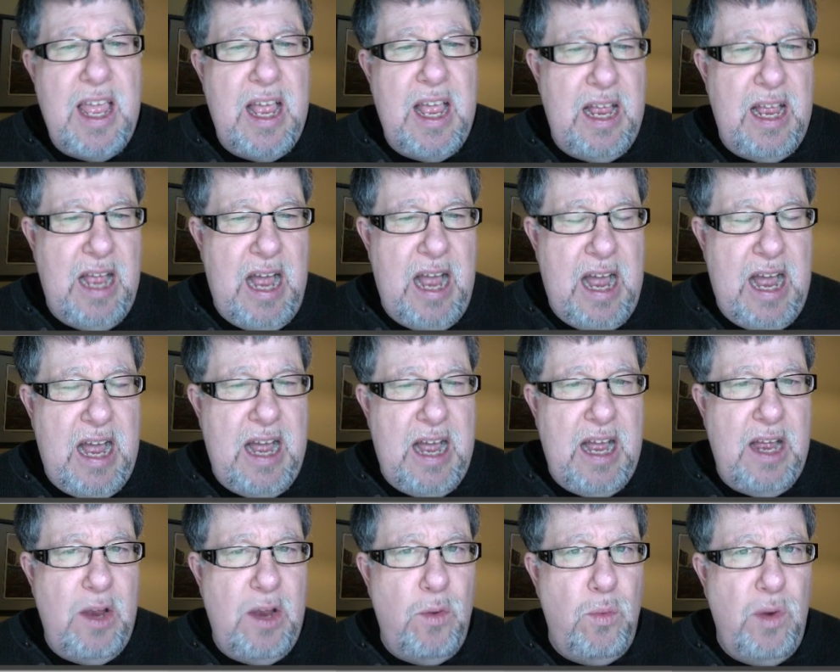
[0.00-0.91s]

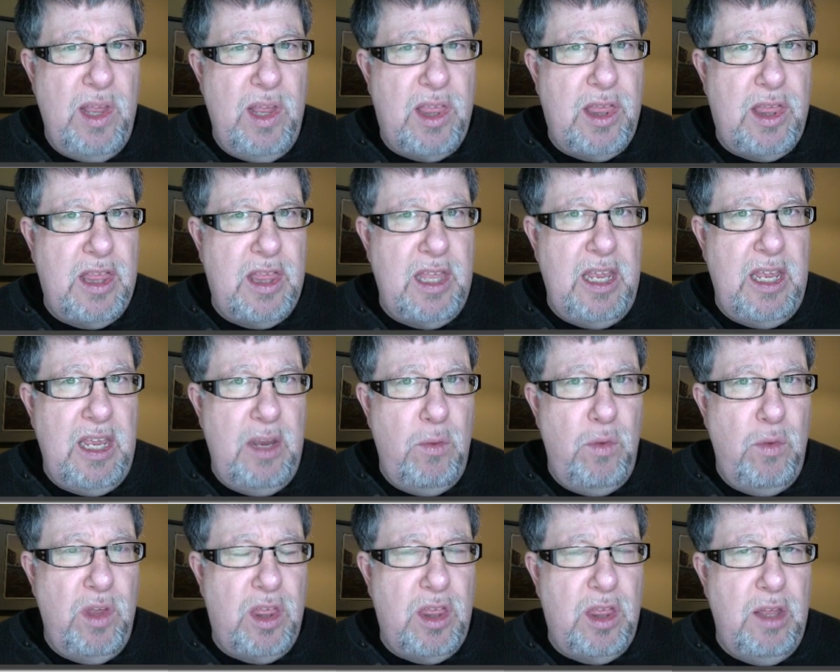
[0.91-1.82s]
uh, with the,
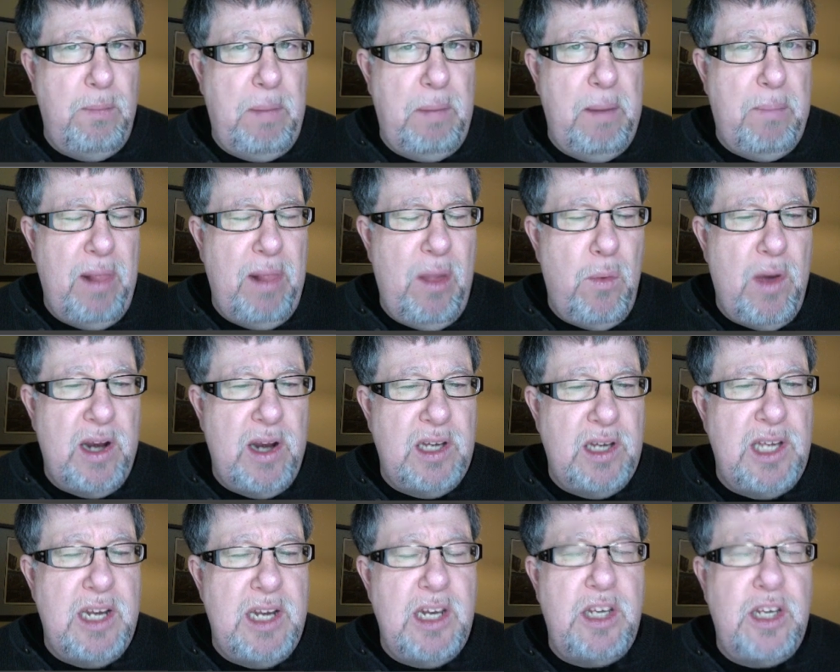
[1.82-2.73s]
with the people I want to
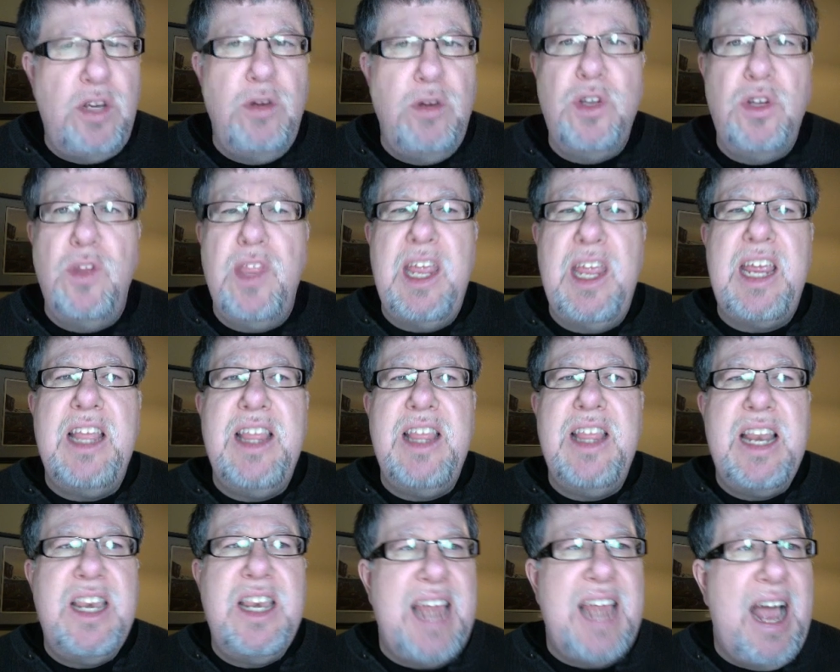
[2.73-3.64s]
send it to, so they can
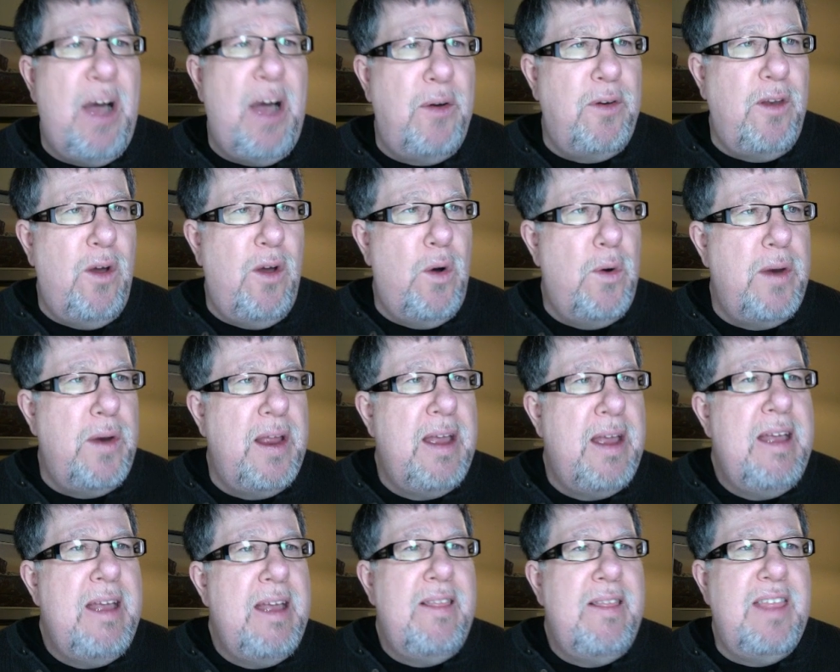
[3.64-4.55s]
then download
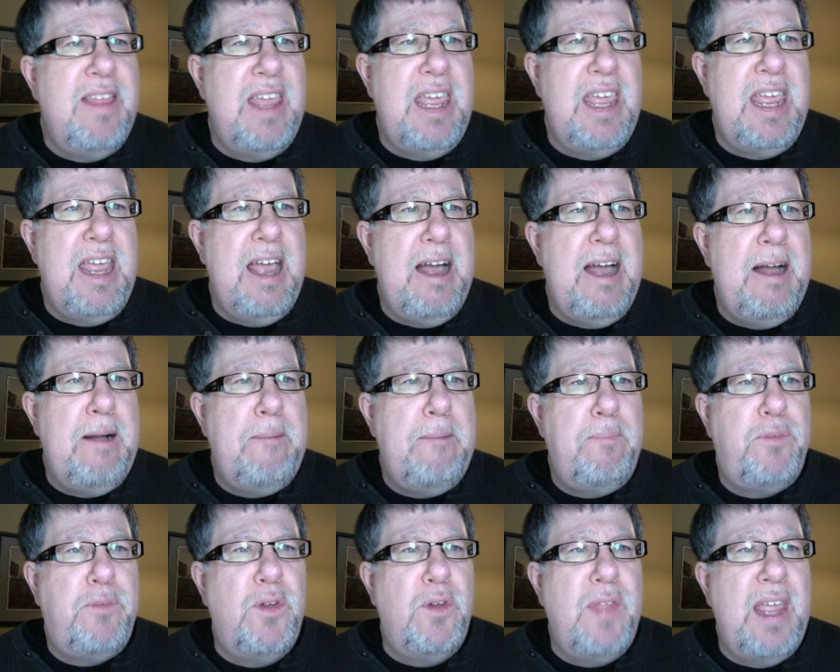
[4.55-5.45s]
the uh,
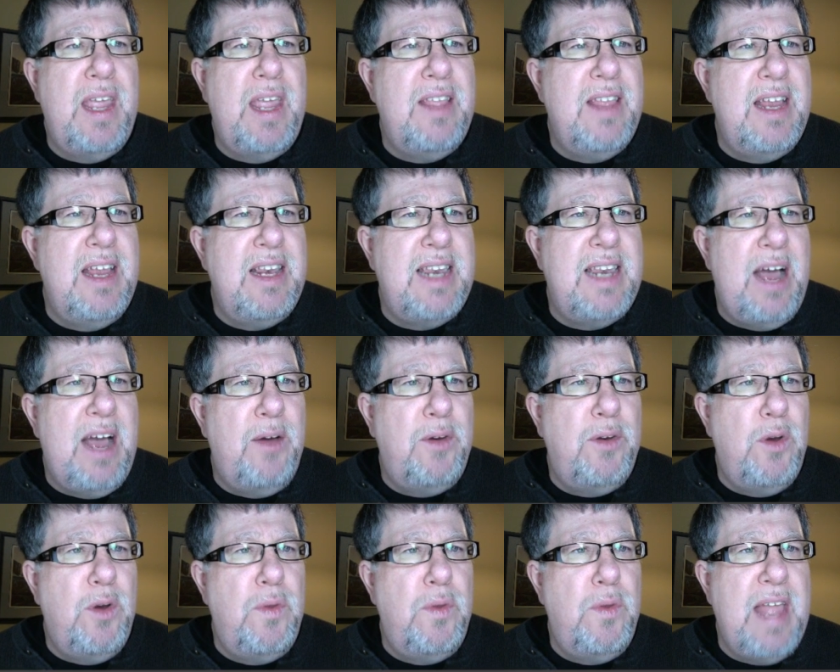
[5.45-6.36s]
so they can then
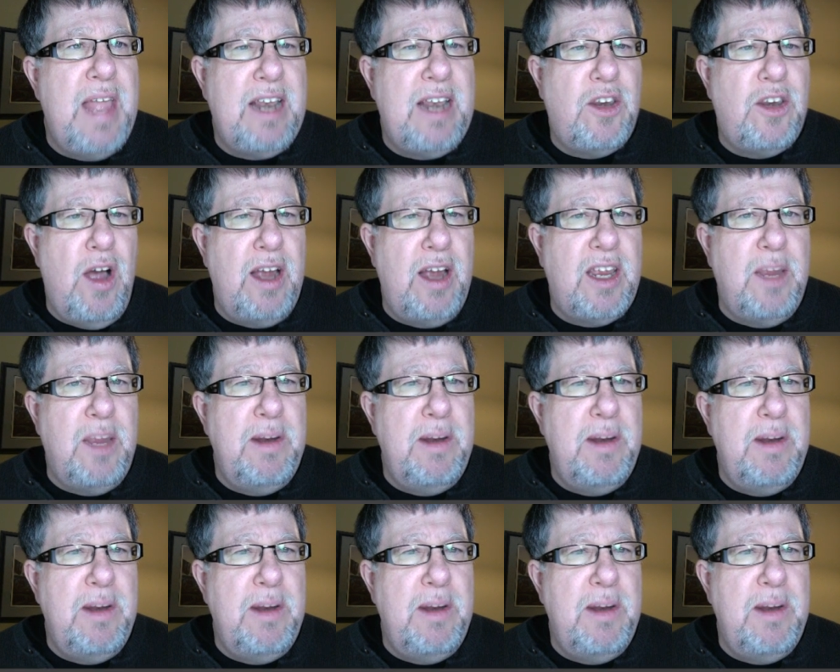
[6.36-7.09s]
download that document